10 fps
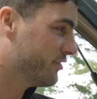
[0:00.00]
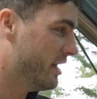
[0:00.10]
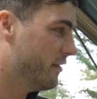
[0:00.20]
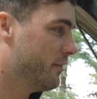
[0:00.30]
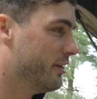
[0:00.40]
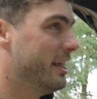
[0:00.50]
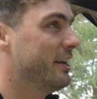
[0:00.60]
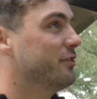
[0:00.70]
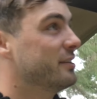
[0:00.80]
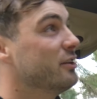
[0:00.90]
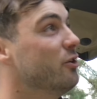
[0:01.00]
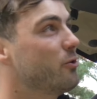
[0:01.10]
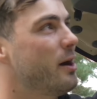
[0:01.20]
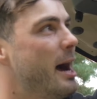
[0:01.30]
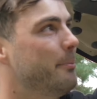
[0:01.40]
shelf are electric. So look
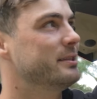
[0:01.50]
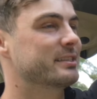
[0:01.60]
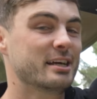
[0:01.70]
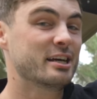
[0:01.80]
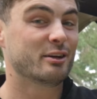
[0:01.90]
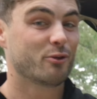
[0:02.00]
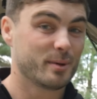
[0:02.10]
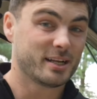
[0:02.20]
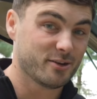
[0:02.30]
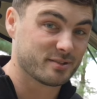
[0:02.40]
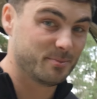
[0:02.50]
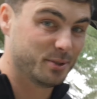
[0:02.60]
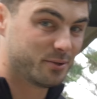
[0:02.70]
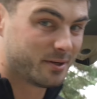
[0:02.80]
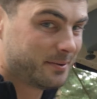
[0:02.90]
what happens when we close the
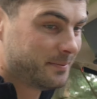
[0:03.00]
boot.